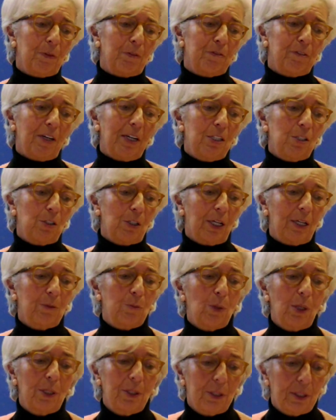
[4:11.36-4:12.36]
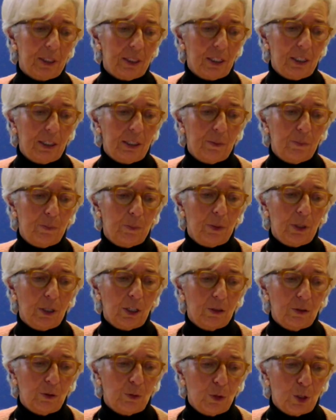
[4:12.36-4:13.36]
fight against, well, the
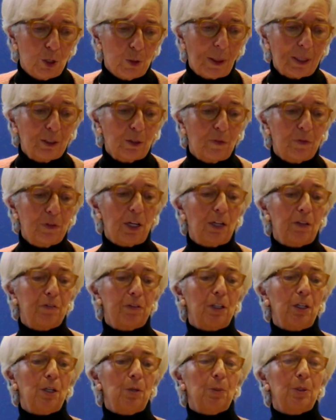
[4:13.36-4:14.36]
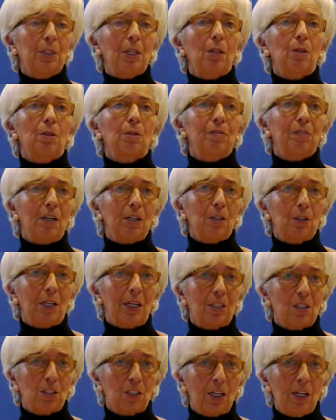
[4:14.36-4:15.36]
respect of the environment and the fight
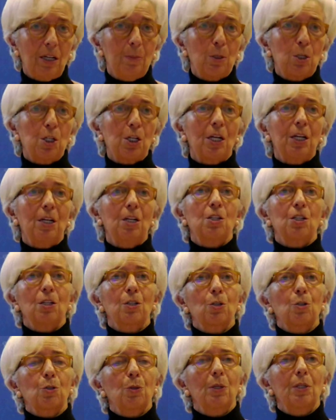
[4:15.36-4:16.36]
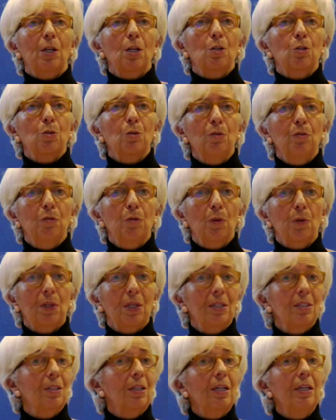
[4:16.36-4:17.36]
against climate change and so on and so forth.
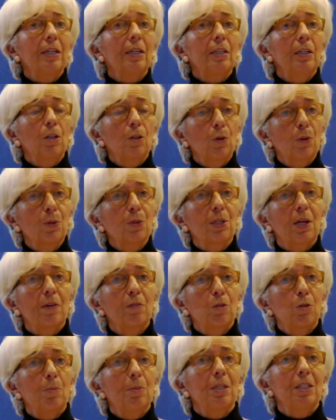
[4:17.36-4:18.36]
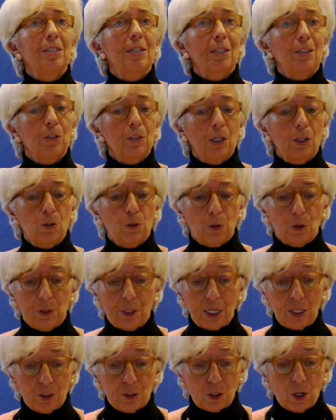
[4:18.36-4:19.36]
And clearly those have to be taken into
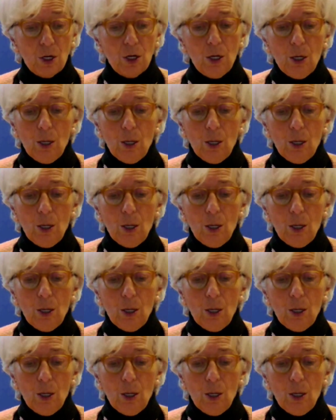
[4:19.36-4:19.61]
account,